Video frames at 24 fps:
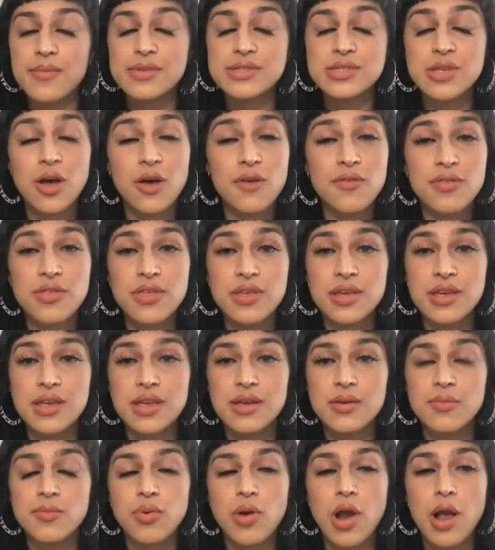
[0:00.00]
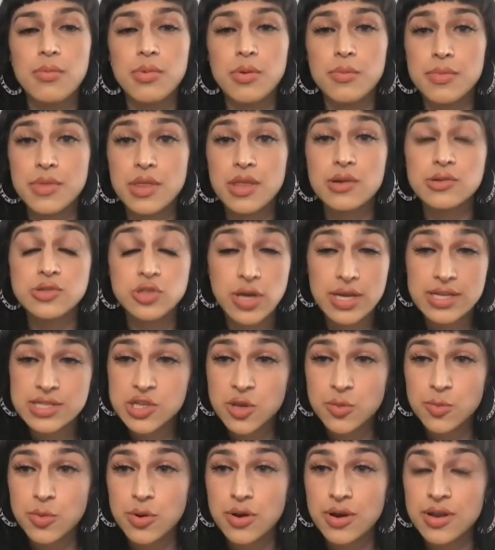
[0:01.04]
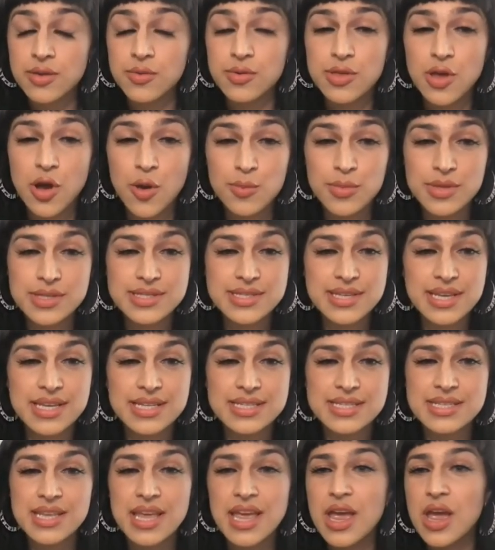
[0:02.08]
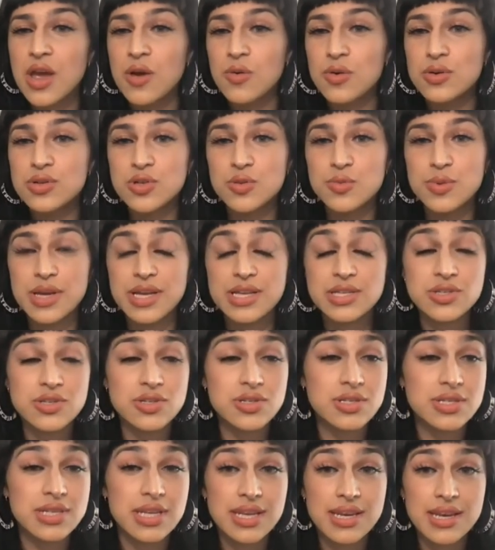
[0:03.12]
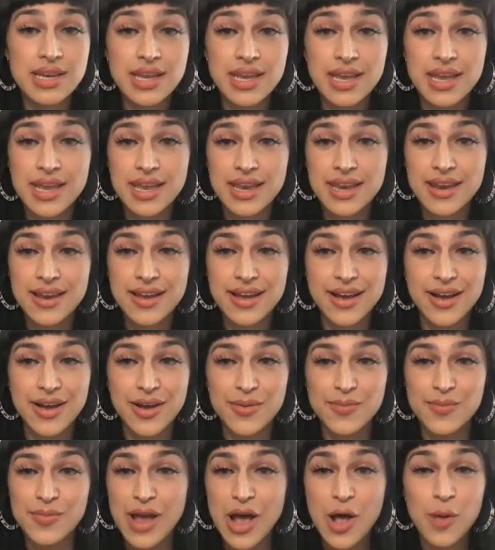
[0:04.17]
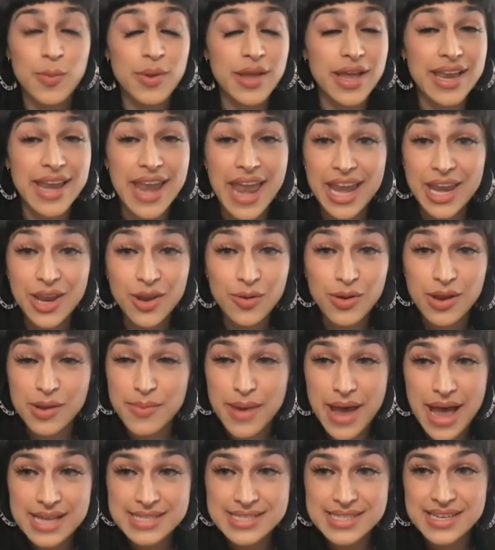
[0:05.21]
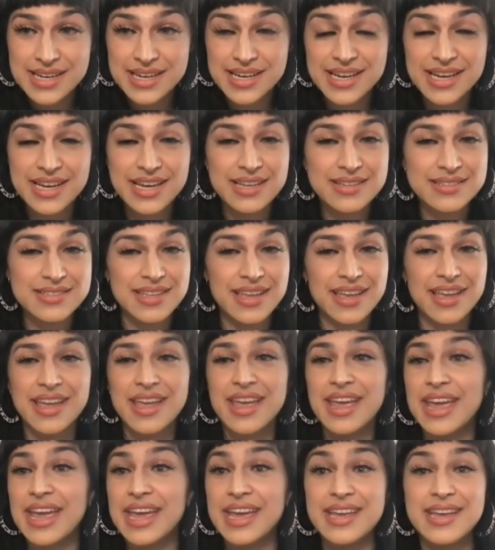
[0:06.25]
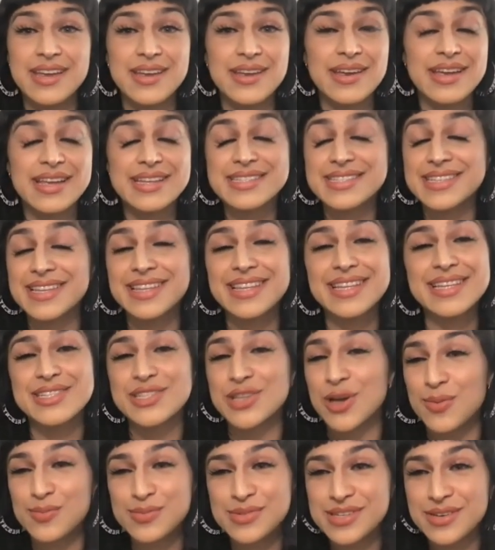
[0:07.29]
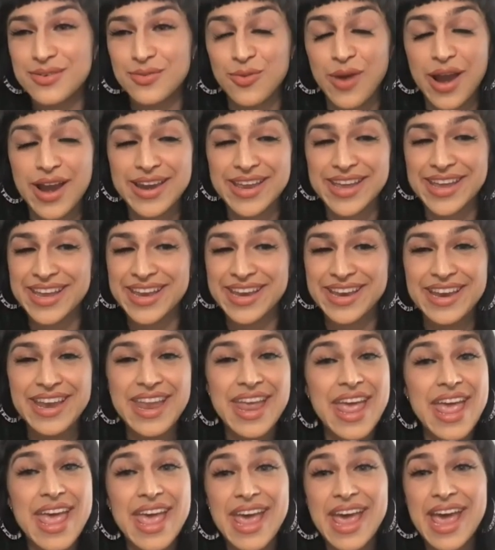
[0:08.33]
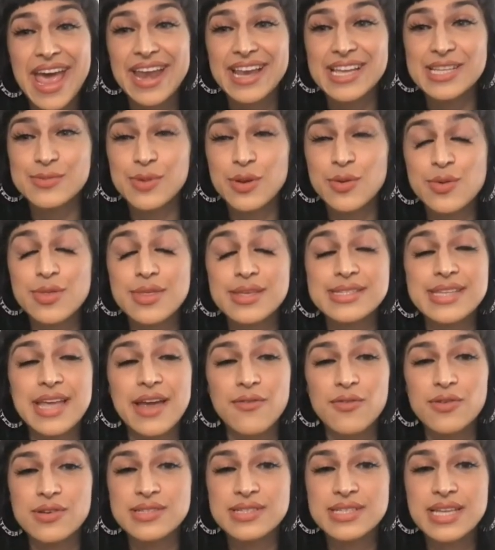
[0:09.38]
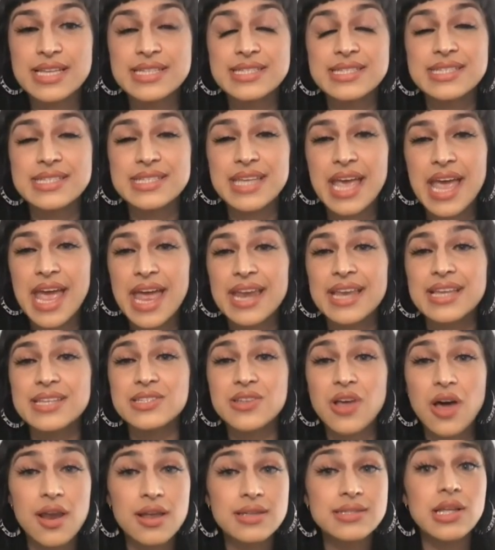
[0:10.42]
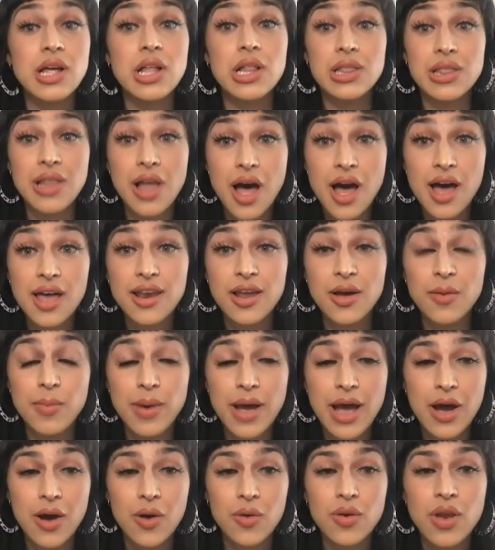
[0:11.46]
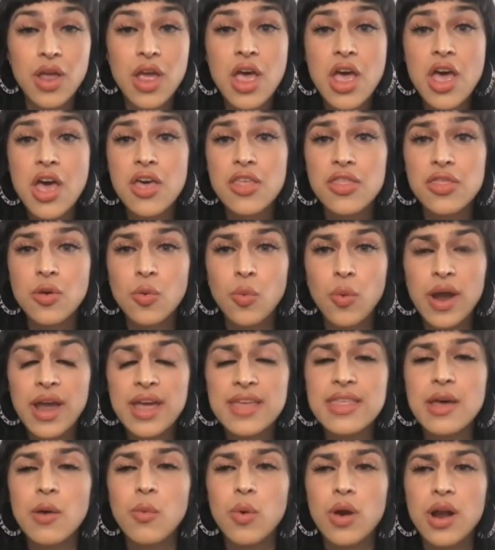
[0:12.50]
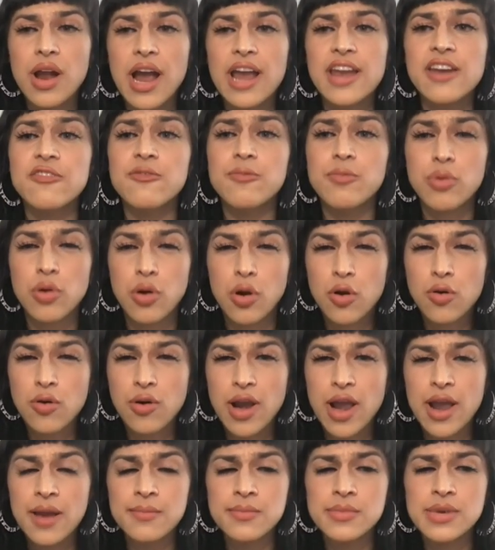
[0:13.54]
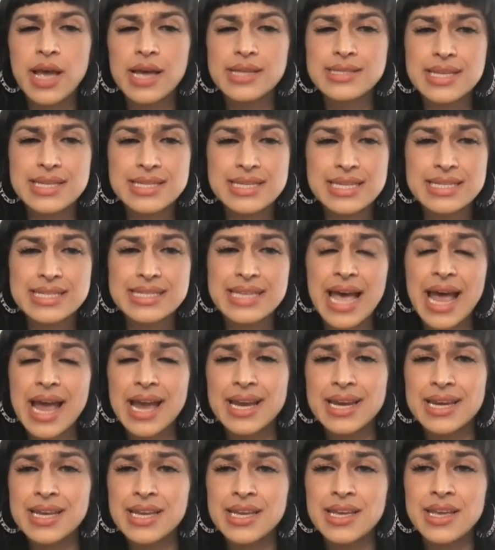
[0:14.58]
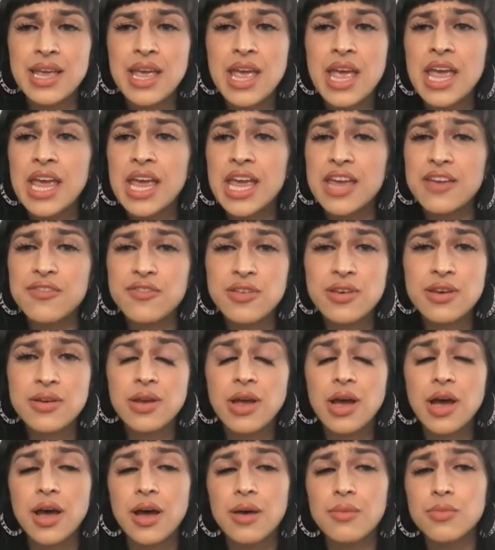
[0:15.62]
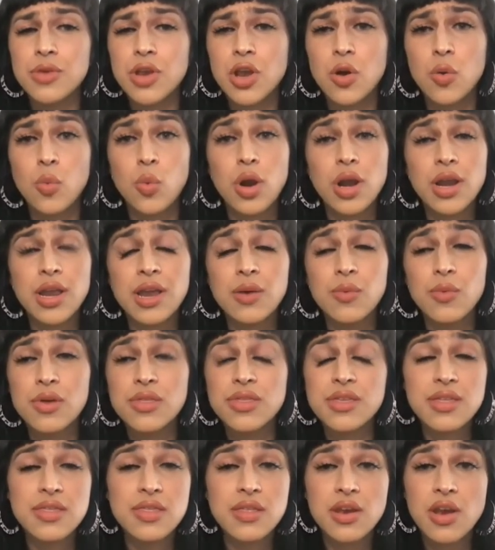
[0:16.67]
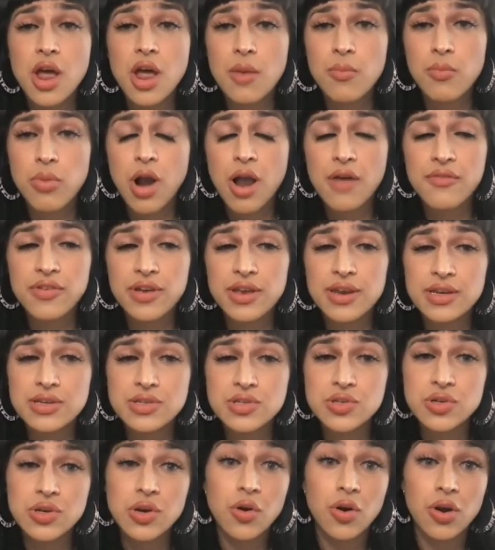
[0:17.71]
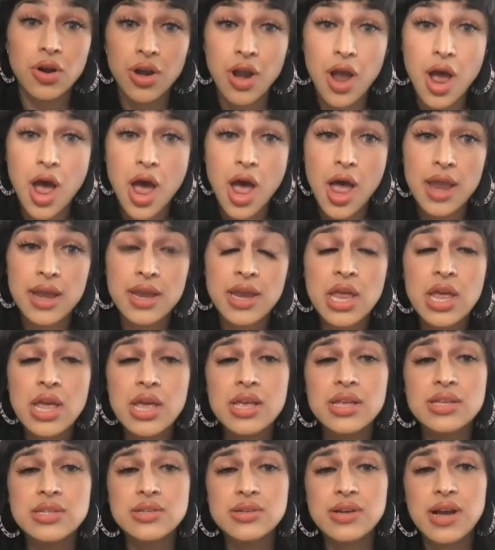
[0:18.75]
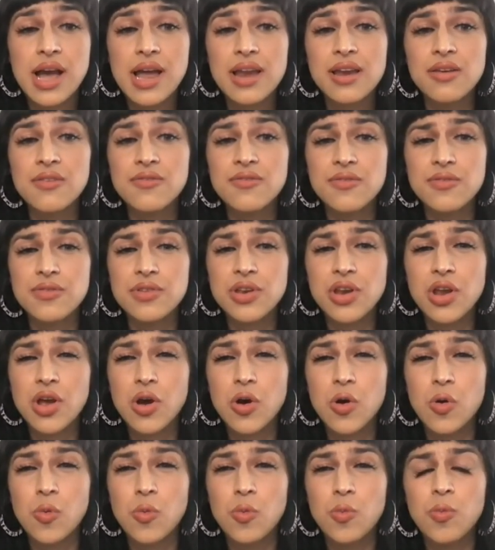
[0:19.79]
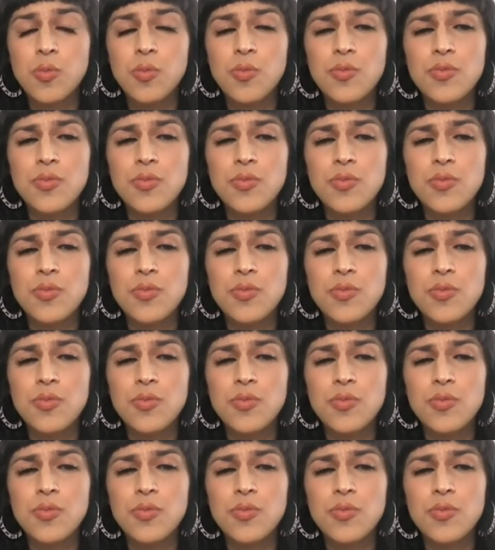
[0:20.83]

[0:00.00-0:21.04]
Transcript: solve the problem in the trans community with homelessness. Would you be interested in um, helping in any capacity?" And he's like, he instantly jumped right in, and he's been with us ever since. And he's taught us a lot about the way that we're kind of programmed as a society, even um, you know, working within the nonprofit industry or not, to kind of, you know,